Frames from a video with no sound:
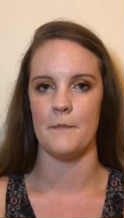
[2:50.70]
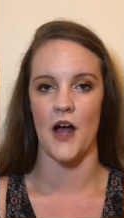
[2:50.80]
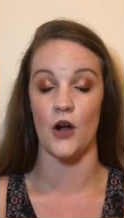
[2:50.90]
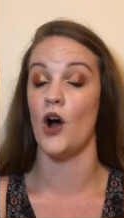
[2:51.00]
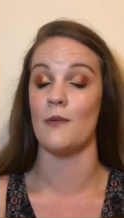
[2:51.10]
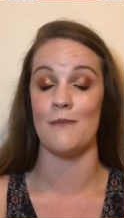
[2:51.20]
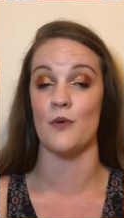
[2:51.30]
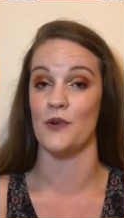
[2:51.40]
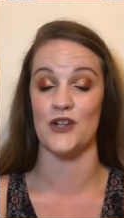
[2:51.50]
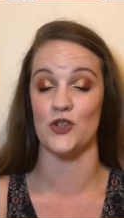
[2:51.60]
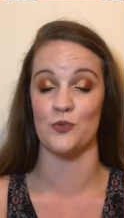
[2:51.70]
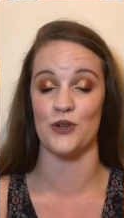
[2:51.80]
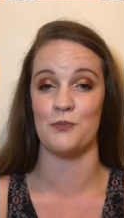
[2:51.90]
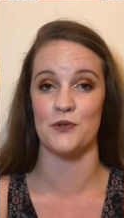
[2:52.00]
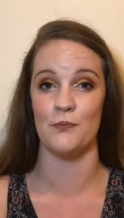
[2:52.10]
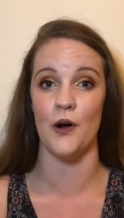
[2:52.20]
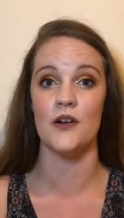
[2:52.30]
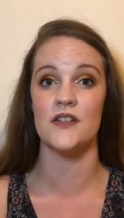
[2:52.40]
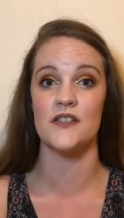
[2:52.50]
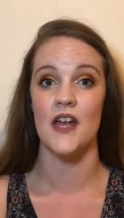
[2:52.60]
I can't remember which subscription
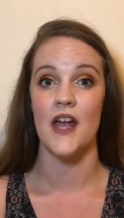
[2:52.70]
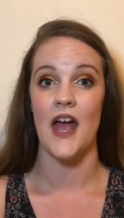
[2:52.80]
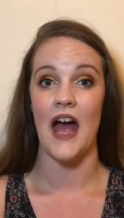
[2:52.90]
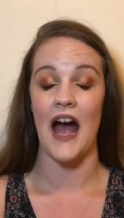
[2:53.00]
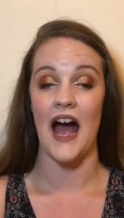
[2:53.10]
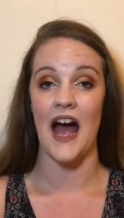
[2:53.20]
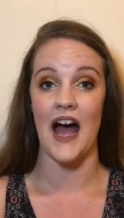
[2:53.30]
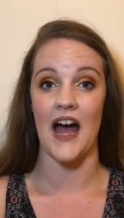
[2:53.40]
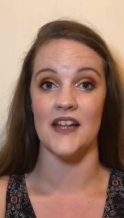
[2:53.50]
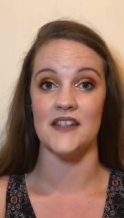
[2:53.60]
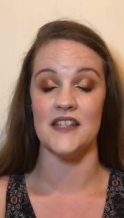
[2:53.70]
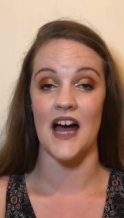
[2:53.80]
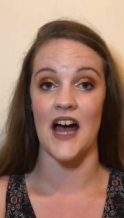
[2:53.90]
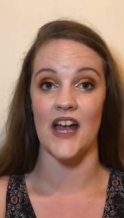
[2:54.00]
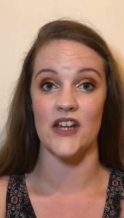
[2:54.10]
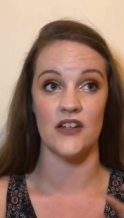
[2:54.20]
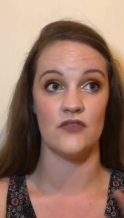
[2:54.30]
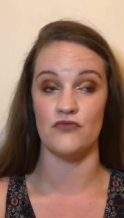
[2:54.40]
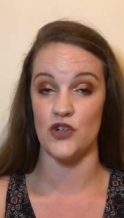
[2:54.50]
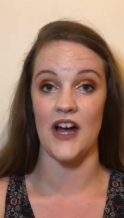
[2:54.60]
box, and I
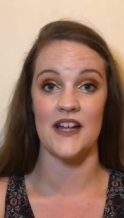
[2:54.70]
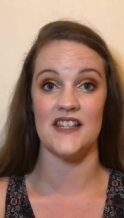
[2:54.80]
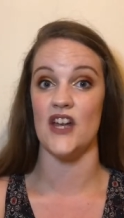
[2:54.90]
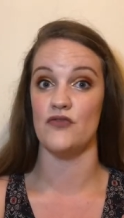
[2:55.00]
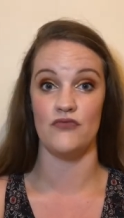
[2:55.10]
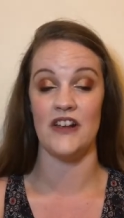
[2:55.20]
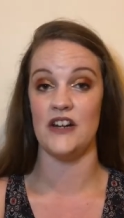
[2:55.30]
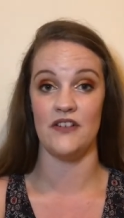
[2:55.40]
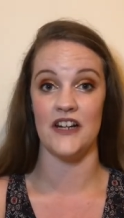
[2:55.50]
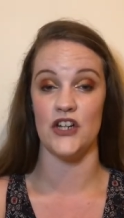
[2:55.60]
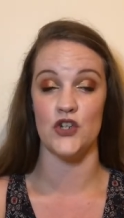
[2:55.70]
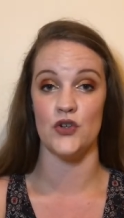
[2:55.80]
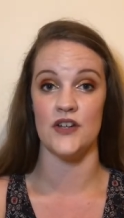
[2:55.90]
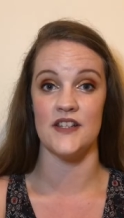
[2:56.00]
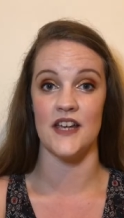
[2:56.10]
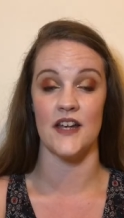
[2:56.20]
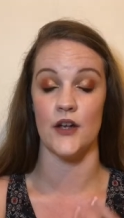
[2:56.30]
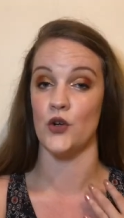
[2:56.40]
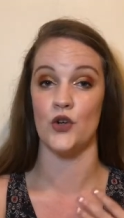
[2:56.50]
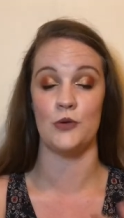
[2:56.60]
tried it, really really enjoyed
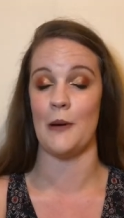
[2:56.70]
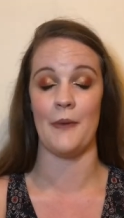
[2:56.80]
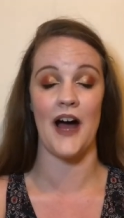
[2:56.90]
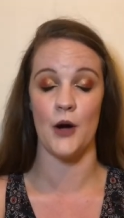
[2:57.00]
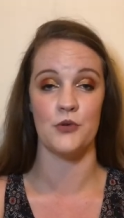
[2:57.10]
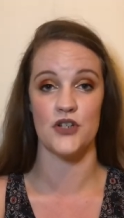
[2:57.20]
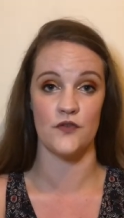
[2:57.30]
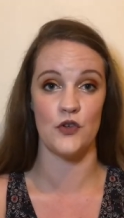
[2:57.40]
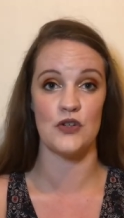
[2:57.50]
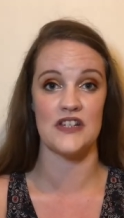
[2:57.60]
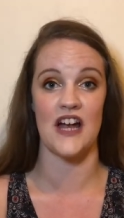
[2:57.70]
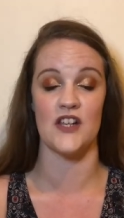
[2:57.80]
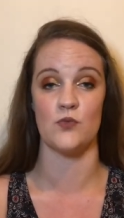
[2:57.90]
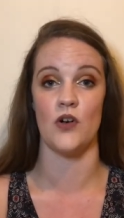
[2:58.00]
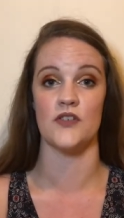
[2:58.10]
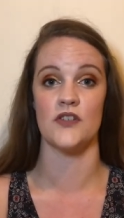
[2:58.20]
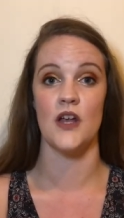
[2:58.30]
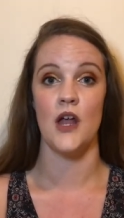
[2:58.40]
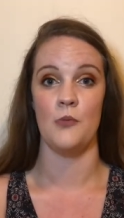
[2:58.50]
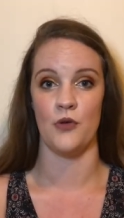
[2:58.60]
it, couldn't remember how much the full size was,
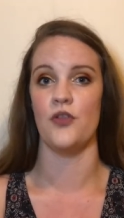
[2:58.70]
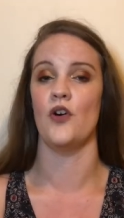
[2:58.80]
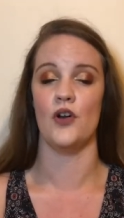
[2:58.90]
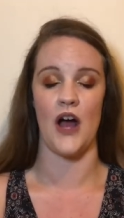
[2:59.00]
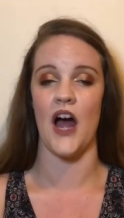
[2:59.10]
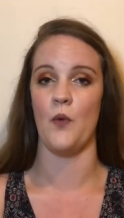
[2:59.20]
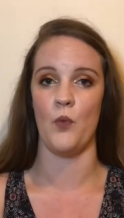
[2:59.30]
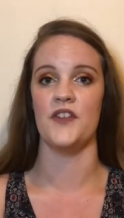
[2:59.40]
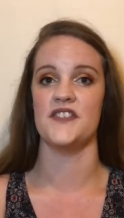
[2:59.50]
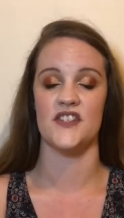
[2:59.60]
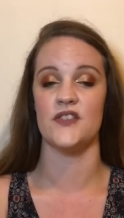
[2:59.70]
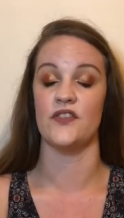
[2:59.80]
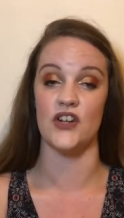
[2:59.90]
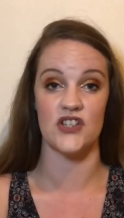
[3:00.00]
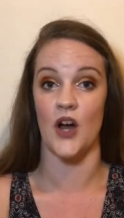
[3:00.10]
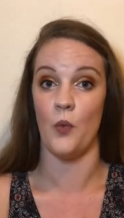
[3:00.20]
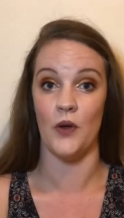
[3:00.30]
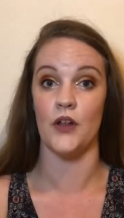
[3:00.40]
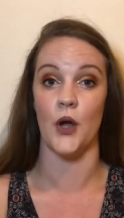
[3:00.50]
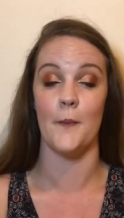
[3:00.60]
but thought once this is finished I
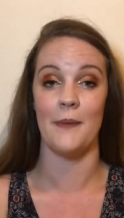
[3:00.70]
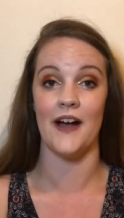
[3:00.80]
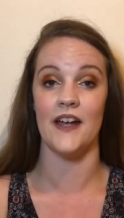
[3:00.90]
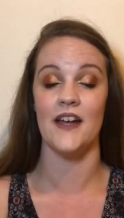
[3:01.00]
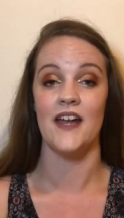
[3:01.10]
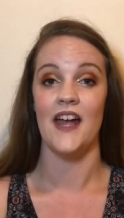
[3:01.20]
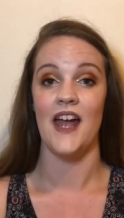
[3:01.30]
will go and buy it.